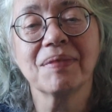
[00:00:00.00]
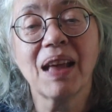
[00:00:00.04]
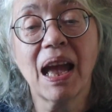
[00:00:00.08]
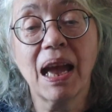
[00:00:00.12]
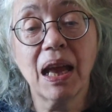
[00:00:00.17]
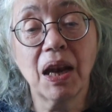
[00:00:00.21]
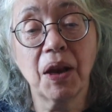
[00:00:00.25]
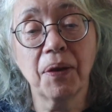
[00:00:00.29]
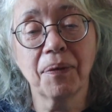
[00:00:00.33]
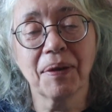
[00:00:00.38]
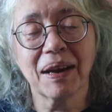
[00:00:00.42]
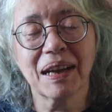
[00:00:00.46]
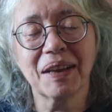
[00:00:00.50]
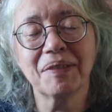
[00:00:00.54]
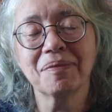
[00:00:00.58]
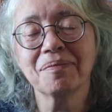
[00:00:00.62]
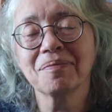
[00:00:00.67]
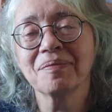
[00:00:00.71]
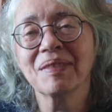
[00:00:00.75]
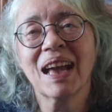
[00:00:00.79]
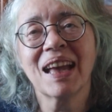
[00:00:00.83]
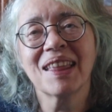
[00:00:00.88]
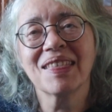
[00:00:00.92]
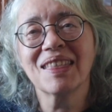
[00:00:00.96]
Anyway,
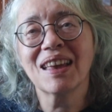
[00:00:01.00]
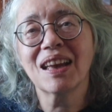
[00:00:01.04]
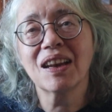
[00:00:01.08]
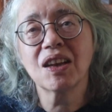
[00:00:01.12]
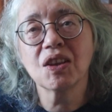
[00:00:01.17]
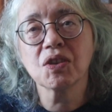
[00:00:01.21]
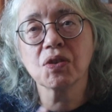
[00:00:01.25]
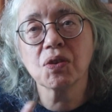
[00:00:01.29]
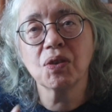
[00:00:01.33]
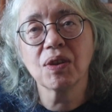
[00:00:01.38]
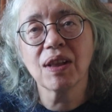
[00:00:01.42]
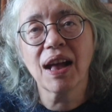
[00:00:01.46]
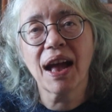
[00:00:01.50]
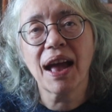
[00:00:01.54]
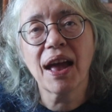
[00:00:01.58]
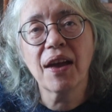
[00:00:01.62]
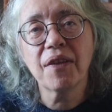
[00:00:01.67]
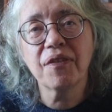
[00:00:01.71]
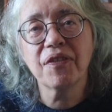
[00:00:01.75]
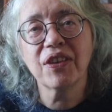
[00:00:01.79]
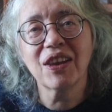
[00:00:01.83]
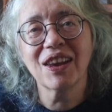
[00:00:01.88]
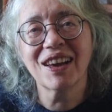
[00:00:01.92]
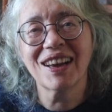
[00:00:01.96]
that is all I
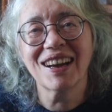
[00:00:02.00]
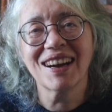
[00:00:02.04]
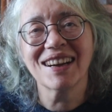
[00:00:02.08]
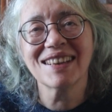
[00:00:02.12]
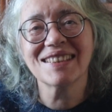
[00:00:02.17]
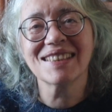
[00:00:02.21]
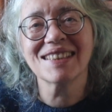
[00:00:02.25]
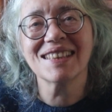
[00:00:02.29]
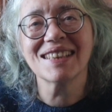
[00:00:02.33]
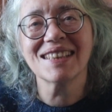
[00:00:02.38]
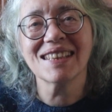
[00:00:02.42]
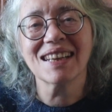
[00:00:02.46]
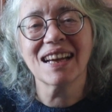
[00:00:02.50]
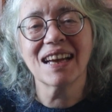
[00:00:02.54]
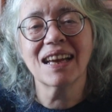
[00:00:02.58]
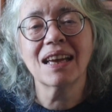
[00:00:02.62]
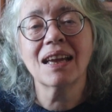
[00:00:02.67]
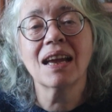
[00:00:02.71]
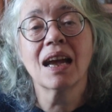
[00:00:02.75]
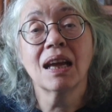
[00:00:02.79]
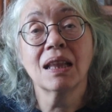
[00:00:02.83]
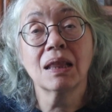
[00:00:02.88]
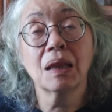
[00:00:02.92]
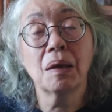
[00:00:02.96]
have for you guys
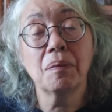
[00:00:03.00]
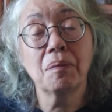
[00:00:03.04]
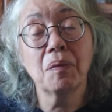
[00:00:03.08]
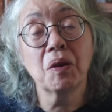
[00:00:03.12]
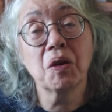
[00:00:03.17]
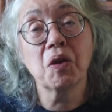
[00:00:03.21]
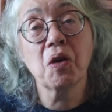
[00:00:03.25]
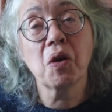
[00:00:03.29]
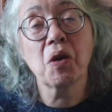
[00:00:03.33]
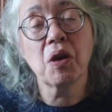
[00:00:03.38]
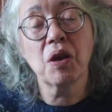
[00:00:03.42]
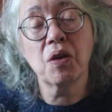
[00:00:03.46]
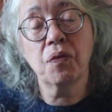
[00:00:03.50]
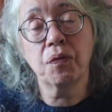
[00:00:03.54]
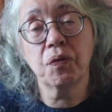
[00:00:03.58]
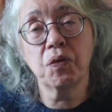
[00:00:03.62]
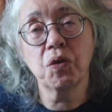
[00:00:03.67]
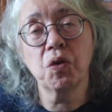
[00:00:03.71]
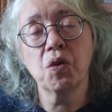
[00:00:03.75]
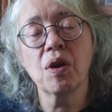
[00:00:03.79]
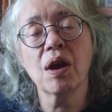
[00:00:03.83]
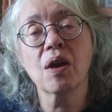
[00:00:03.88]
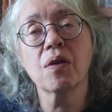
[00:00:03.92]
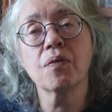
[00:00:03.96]
today. Let me know if
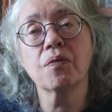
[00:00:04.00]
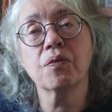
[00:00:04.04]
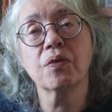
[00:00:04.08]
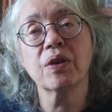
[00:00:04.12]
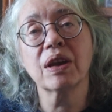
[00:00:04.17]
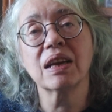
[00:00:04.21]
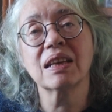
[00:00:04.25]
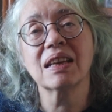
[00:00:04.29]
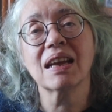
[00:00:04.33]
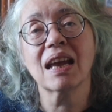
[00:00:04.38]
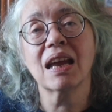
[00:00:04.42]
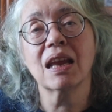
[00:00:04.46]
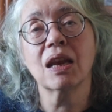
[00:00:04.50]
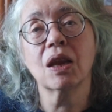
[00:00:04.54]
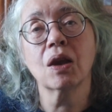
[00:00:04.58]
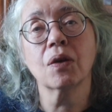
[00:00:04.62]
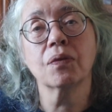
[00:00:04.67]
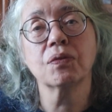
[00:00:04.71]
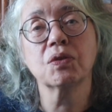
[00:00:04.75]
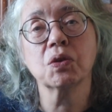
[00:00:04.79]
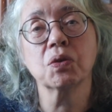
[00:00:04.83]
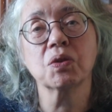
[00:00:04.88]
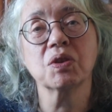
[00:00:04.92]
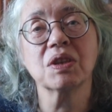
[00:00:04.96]
you have read any
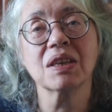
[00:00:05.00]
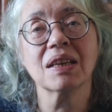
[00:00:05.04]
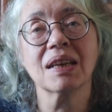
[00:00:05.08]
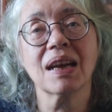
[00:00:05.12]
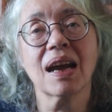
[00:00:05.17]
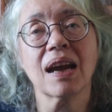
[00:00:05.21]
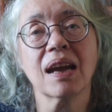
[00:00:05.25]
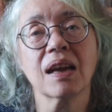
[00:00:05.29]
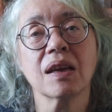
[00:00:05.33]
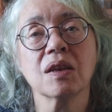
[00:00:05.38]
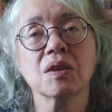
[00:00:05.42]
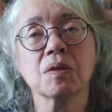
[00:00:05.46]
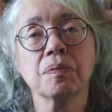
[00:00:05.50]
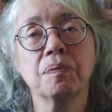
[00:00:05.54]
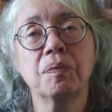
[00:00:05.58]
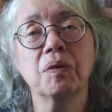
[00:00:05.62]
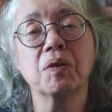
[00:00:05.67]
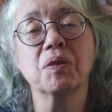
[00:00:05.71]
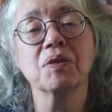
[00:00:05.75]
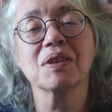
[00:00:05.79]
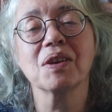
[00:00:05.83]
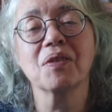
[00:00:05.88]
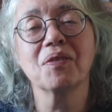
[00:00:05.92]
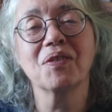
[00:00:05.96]
of Georgette Heyer's
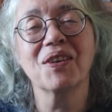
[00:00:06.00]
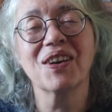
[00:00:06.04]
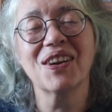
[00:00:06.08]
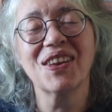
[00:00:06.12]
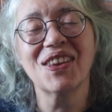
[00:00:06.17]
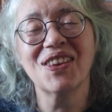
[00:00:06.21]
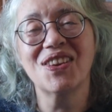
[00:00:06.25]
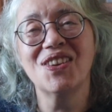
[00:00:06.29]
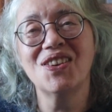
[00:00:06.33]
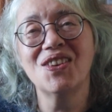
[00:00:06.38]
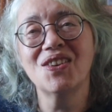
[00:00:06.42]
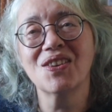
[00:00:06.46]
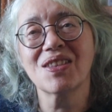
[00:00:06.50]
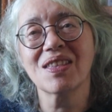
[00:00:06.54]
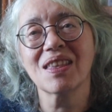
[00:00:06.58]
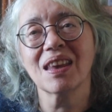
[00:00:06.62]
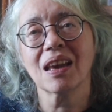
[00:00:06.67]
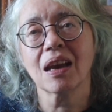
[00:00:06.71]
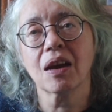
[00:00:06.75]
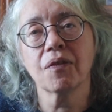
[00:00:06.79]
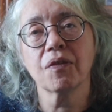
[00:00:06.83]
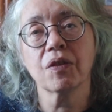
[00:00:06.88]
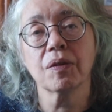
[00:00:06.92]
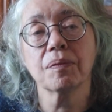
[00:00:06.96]
books and what you
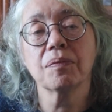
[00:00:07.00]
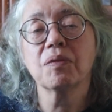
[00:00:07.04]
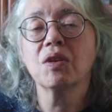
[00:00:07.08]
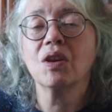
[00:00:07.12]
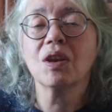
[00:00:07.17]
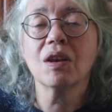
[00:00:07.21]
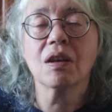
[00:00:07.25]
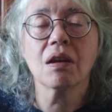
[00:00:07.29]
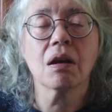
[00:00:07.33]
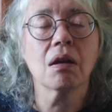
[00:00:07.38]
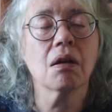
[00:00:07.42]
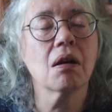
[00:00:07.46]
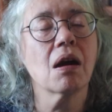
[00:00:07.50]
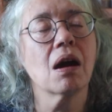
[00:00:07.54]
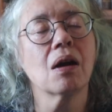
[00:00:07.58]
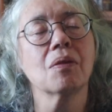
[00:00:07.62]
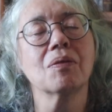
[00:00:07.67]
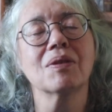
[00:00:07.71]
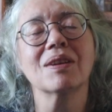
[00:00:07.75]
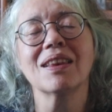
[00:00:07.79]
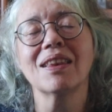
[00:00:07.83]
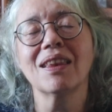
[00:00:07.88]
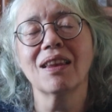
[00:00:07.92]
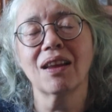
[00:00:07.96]
think of them. You know, I
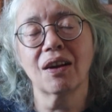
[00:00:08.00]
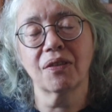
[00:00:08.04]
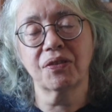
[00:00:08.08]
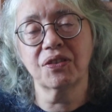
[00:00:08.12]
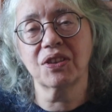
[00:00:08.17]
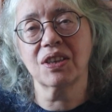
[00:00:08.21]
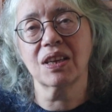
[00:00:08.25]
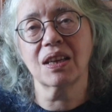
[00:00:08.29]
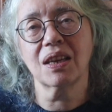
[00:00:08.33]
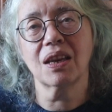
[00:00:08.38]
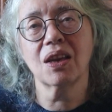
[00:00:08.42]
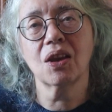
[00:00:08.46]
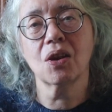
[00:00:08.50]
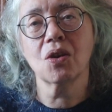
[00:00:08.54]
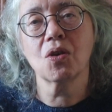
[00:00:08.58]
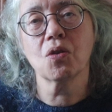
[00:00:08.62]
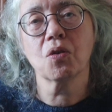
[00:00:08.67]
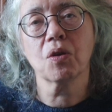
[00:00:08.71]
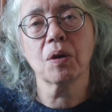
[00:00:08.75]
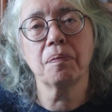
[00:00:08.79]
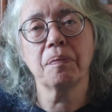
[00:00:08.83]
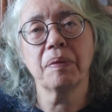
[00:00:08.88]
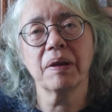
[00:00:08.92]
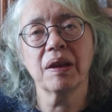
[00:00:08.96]
would love to hear
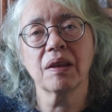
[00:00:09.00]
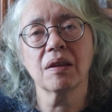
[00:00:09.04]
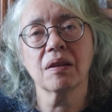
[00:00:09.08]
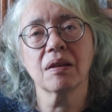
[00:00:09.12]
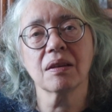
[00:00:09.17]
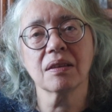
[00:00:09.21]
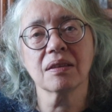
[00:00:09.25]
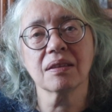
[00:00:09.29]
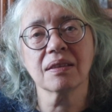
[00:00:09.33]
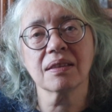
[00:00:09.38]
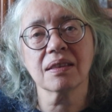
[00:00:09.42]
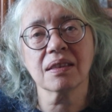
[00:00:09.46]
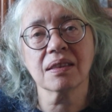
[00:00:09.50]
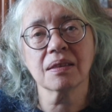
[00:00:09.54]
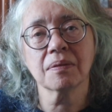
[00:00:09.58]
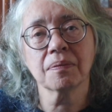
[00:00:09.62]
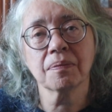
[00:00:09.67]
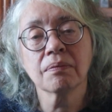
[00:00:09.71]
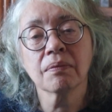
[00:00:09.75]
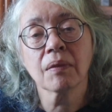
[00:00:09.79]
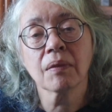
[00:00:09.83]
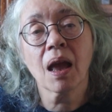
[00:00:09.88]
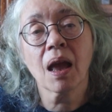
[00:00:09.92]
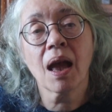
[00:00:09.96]
your opinions.
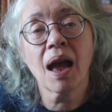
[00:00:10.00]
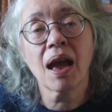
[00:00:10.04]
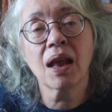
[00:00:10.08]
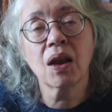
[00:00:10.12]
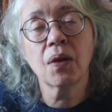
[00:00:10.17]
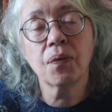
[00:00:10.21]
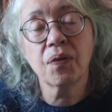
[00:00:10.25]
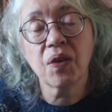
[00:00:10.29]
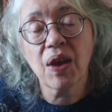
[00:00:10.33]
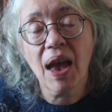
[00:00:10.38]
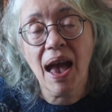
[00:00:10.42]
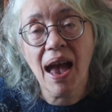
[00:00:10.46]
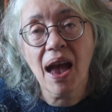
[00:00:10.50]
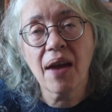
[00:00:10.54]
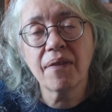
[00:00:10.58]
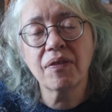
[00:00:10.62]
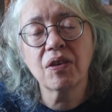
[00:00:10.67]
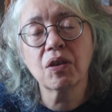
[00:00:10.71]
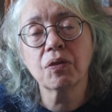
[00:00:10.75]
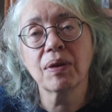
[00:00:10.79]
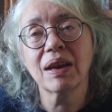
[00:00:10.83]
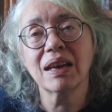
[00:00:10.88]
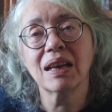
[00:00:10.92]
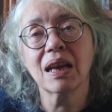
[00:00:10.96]
And if you
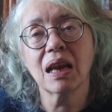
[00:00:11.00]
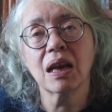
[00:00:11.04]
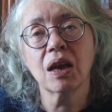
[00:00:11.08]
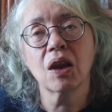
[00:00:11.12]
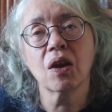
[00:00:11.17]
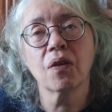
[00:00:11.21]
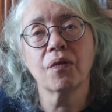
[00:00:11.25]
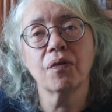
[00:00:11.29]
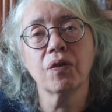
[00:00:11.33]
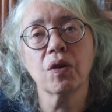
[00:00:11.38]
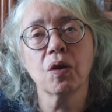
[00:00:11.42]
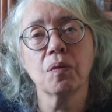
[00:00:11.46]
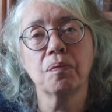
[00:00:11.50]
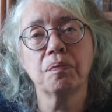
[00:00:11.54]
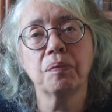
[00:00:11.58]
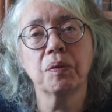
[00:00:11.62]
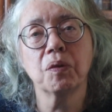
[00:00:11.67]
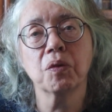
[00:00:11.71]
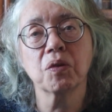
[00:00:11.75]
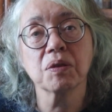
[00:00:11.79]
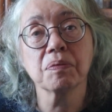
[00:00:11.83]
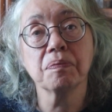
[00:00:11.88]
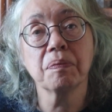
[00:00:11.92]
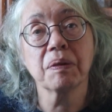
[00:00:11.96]
haven't read any of her
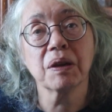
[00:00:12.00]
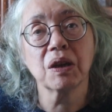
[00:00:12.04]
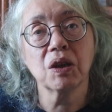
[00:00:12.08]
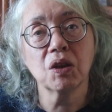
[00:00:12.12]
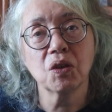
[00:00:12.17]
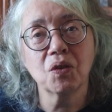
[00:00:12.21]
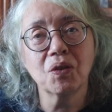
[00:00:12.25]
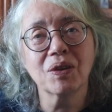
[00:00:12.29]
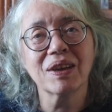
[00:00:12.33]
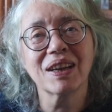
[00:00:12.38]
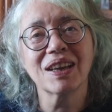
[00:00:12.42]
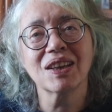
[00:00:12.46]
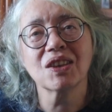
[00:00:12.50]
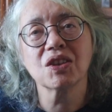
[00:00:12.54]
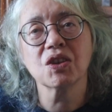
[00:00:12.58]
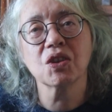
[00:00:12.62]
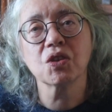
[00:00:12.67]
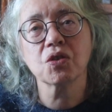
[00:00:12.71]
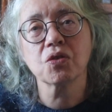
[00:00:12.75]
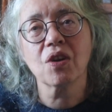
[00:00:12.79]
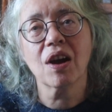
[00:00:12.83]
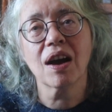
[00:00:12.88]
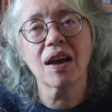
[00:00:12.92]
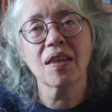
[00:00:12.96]
books but are looking
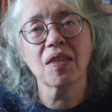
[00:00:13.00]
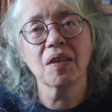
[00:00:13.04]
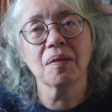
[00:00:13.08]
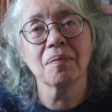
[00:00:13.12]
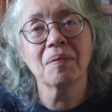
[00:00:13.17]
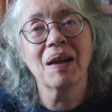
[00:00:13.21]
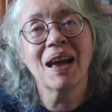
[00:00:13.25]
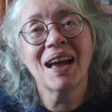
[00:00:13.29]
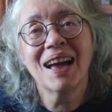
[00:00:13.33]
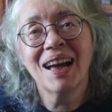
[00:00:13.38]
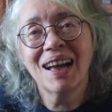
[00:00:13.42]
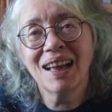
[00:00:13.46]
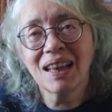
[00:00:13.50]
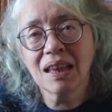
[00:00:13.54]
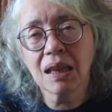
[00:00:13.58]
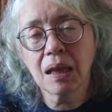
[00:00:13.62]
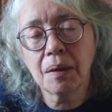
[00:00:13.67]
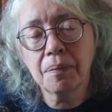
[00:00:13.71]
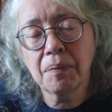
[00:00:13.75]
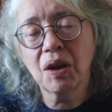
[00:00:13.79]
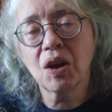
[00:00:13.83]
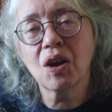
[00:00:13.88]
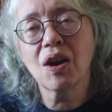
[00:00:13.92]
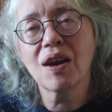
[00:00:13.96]
to try them,
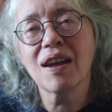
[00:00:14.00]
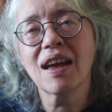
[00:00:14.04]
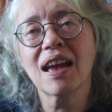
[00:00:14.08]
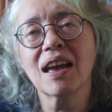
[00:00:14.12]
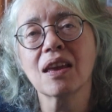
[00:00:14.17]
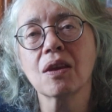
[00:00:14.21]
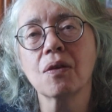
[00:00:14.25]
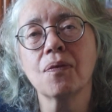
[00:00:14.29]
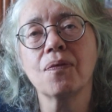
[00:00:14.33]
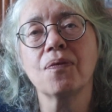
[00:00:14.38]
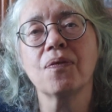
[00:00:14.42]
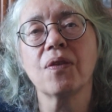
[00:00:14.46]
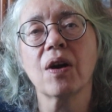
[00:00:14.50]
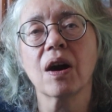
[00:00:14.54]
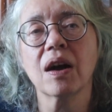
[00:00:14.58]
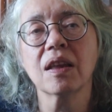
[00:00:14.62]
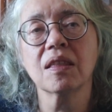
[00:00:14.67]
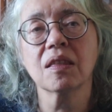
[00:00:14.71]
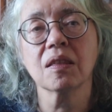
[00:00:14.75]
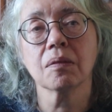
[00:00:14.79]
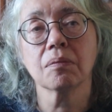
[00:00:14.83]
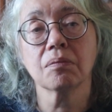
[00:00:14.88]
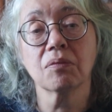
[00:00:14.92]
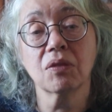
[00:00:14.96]
let me know how you
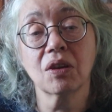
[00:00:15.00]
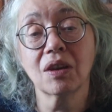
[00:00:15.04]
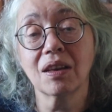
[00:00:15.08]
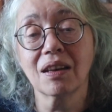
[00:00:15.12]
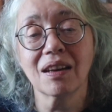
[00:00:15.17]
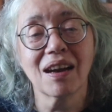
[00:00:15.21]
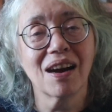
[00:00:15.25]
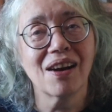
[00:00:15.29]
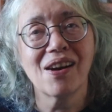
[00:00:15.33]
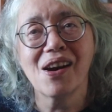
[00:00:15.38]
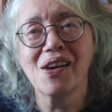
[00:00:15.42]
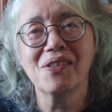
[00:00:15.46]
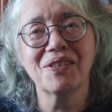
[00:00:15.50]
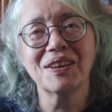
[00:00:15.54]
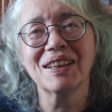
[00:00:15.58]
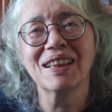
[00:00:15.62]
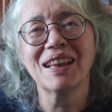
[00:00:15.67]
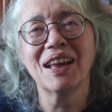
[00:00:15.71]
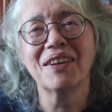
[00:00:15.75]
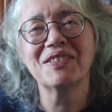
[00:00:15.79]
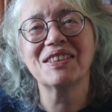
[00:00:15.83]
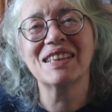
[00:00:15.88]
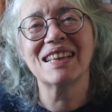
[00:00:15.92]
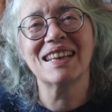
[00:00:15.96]
find them. You know, I would
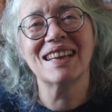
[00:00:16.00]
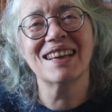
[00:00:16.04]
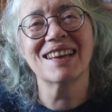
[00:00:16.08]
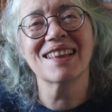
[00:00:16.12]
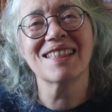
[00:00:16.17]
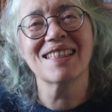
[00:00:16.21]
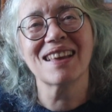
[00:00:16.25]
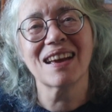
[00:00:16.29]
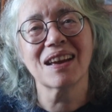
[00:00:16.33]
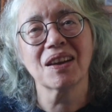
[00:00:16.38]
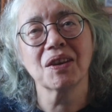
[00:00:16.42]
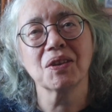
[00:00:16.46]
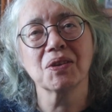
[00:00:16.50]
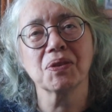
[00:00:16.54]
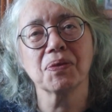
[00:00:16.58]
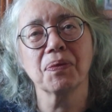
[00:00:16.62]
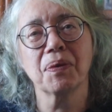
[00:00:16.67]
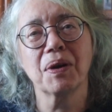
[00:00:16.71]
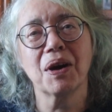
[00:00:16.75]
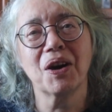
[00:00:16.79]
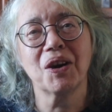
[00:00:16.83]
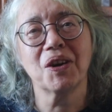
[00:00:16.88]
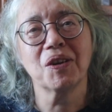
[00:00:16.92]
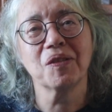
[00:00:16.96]
love to hear that as
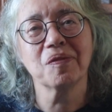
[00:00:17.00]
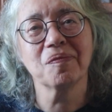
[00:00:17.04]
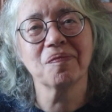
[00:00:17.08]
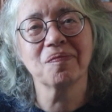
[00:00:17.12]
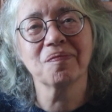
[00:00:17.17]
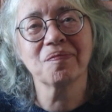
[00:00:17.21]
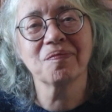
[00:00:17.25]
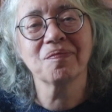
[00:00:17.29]
well.